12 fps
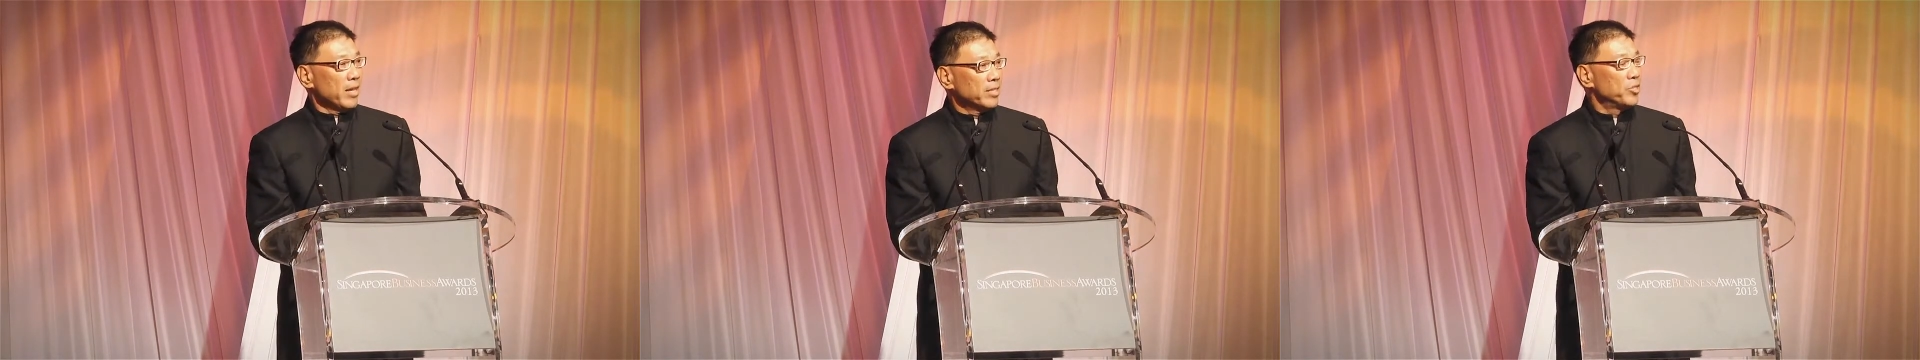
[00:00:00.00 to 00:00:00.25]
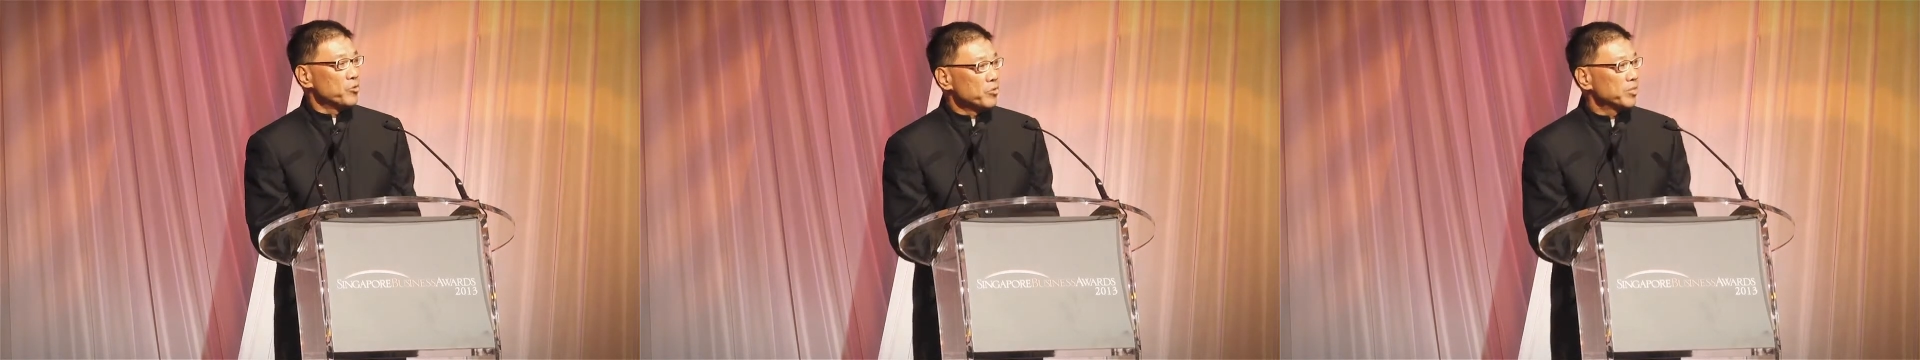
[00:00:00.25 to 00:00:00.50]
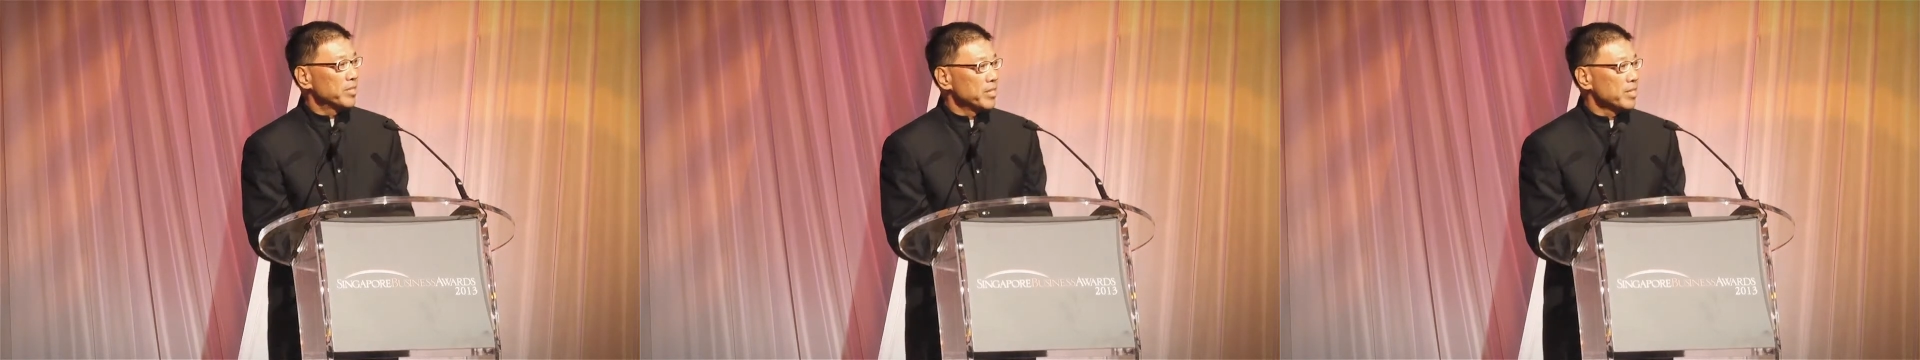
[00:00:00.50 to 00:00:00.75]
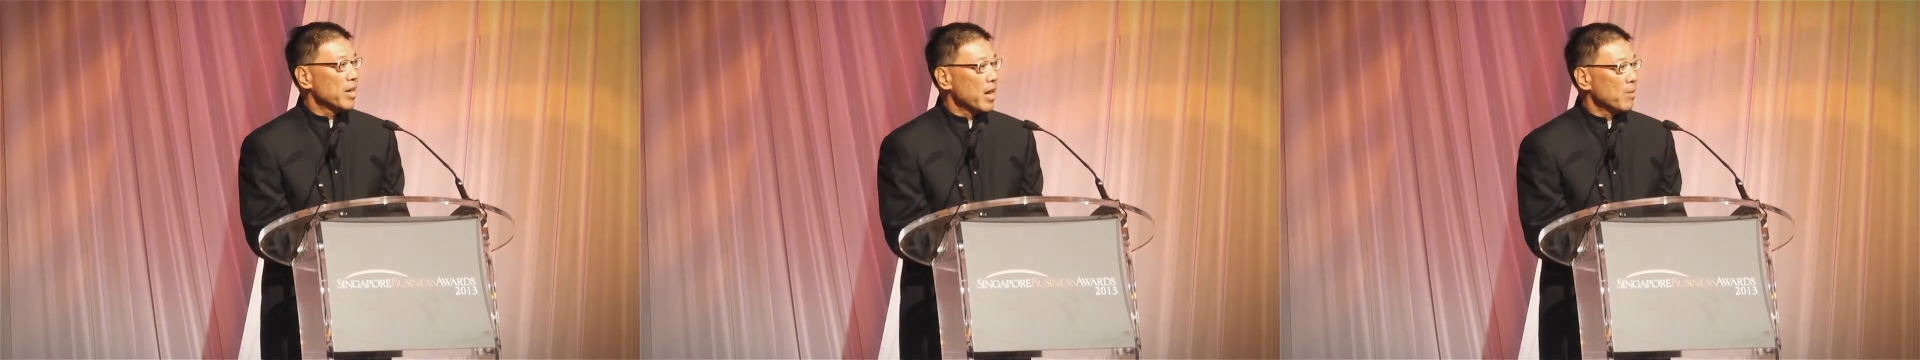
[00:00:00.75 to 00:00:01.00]
NTUC
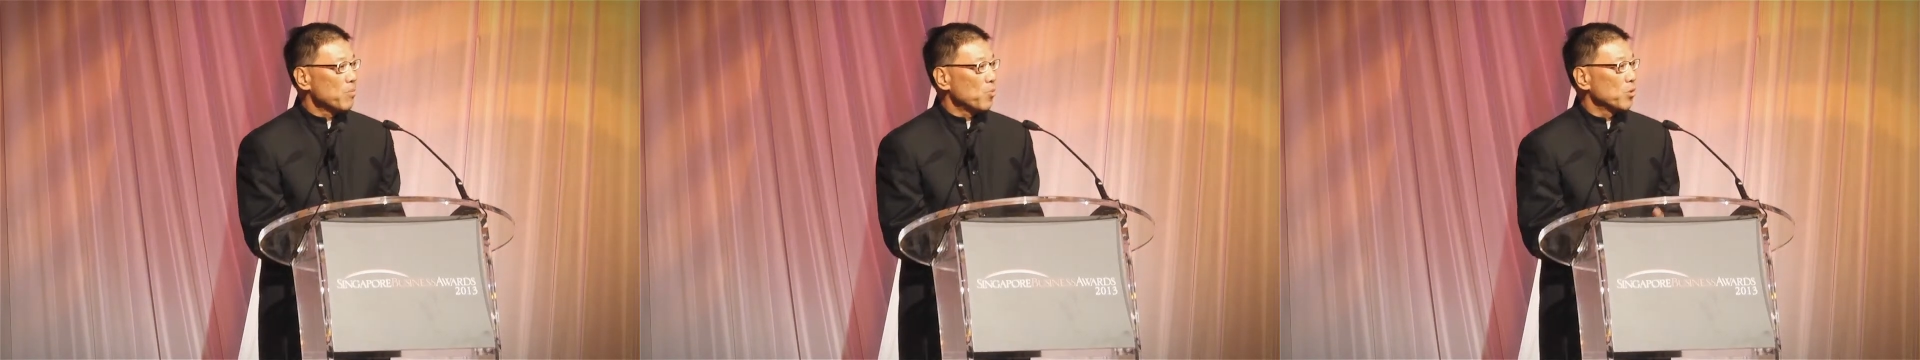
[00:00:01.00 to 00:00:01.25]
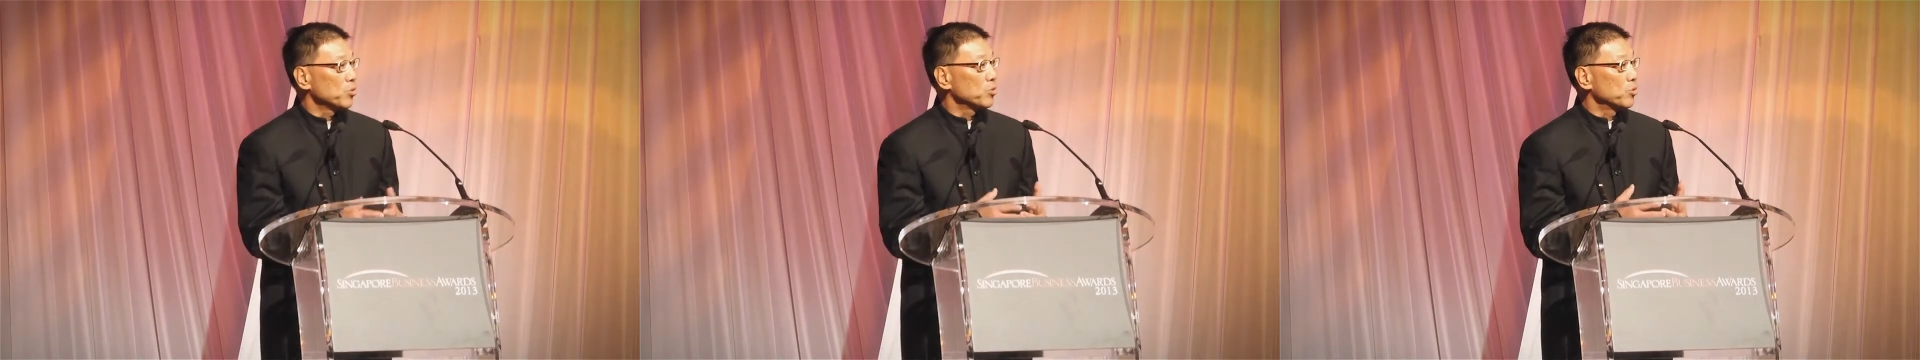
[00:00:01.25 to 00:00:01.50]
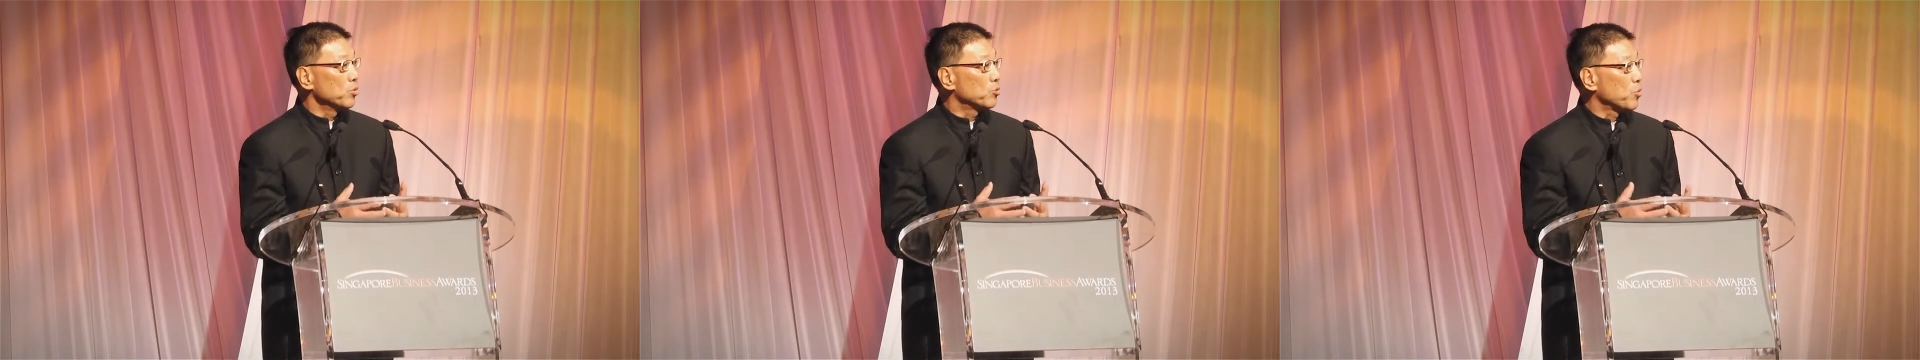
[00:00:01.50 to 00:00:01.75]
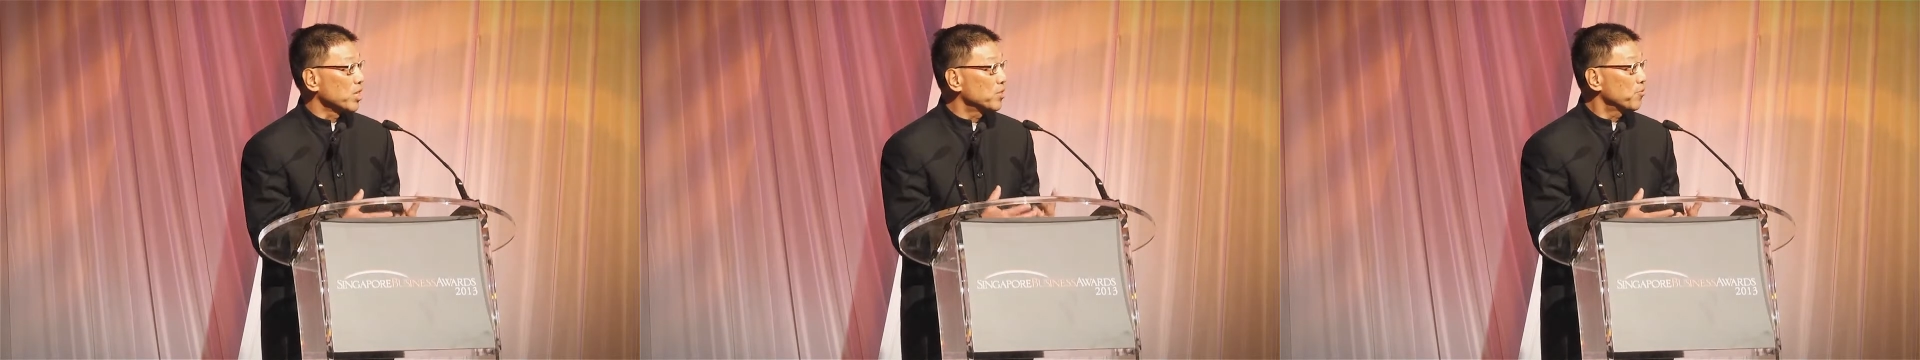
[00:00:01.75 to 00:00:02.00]
Income was to
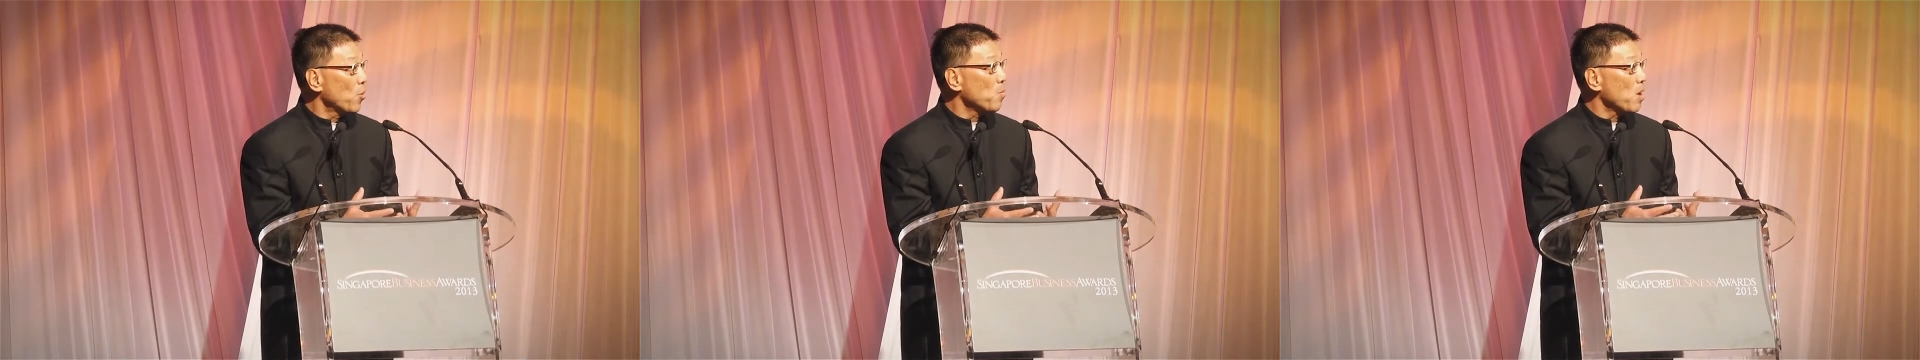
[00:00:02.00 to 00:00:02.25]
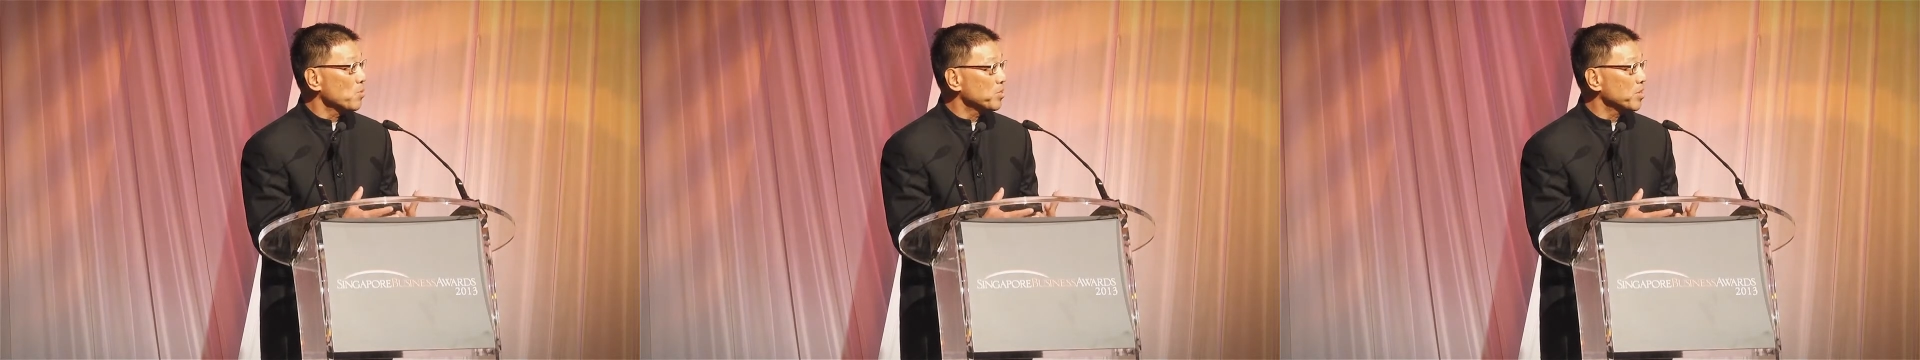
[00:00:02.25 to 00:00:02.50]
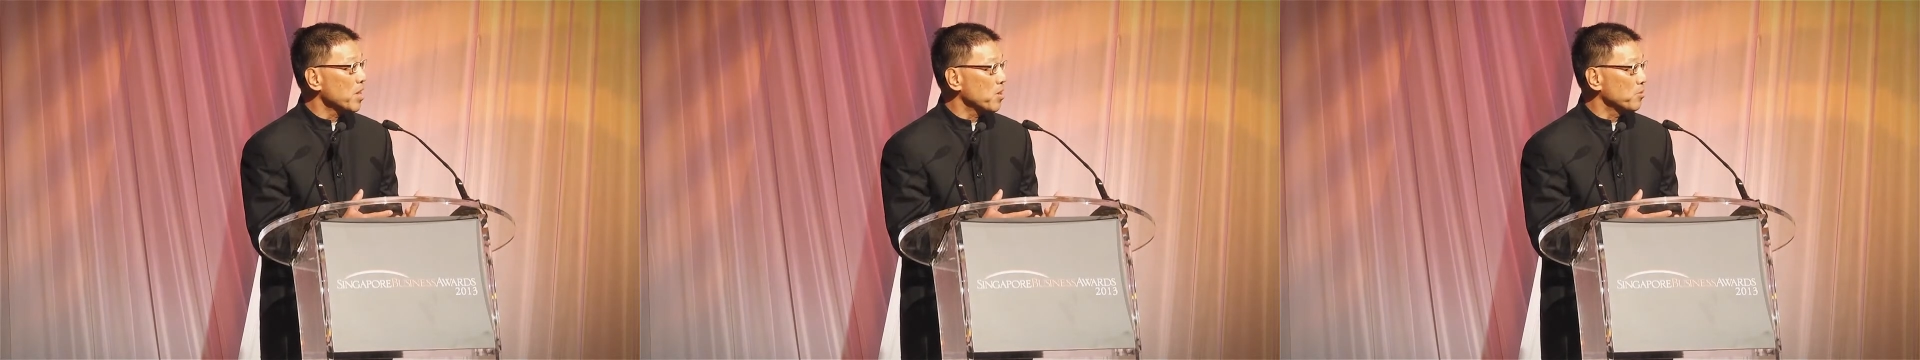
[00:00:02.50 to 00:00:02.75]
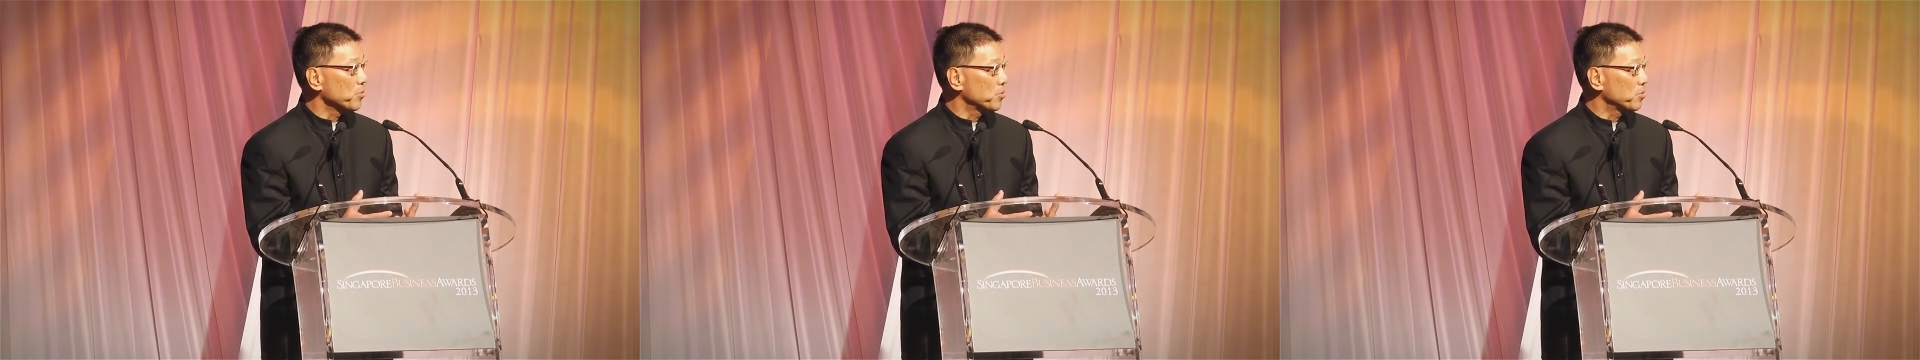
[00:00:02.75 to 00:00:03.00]
transform
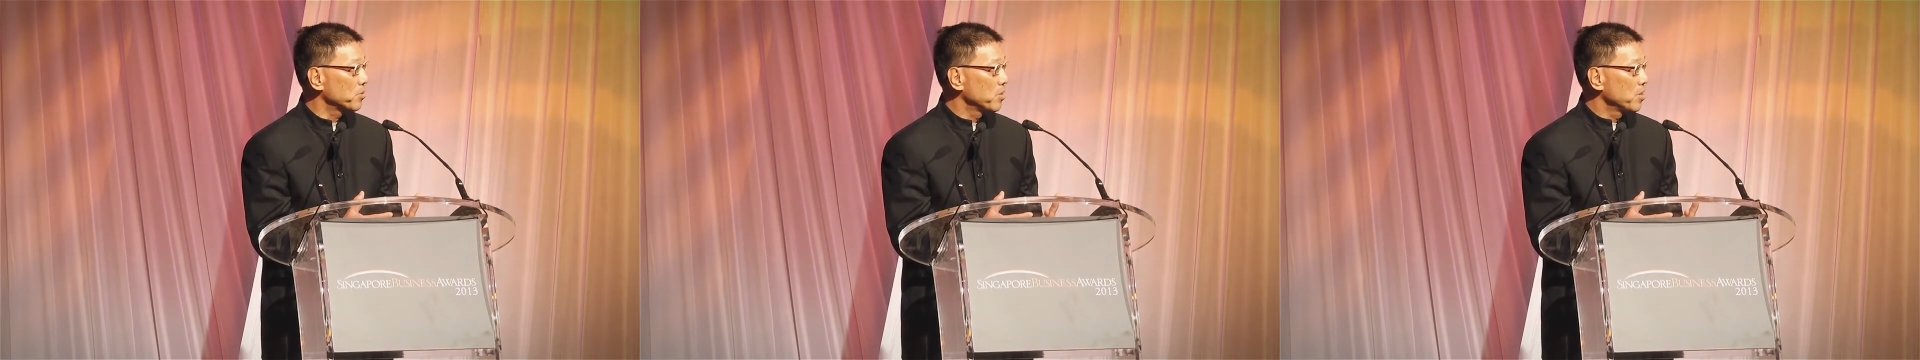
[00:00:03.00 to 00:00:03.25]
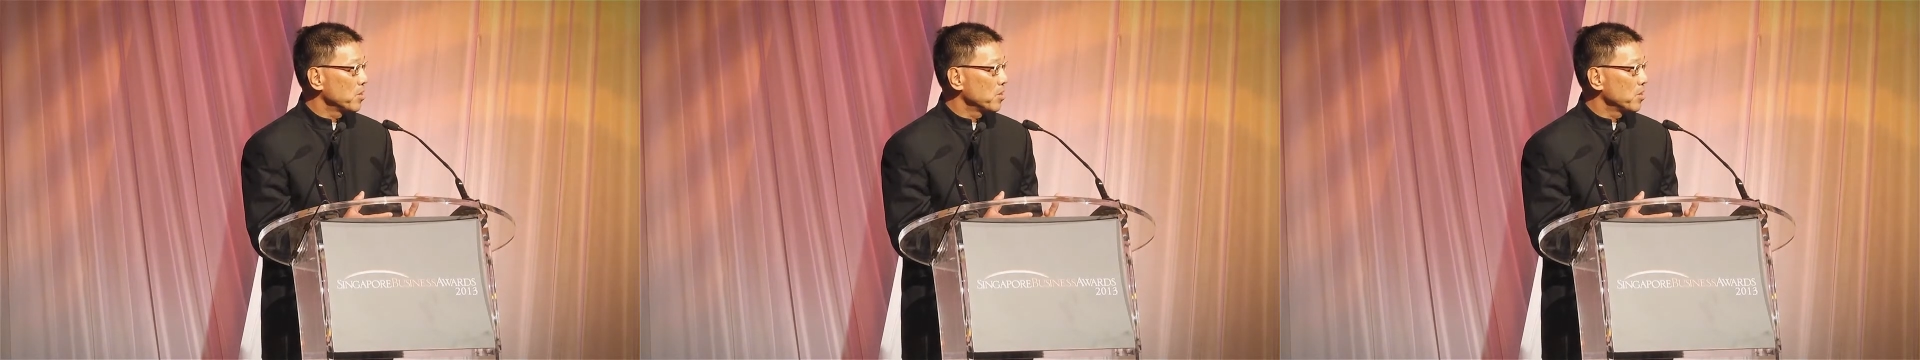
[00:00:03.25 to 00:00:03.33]
ourselves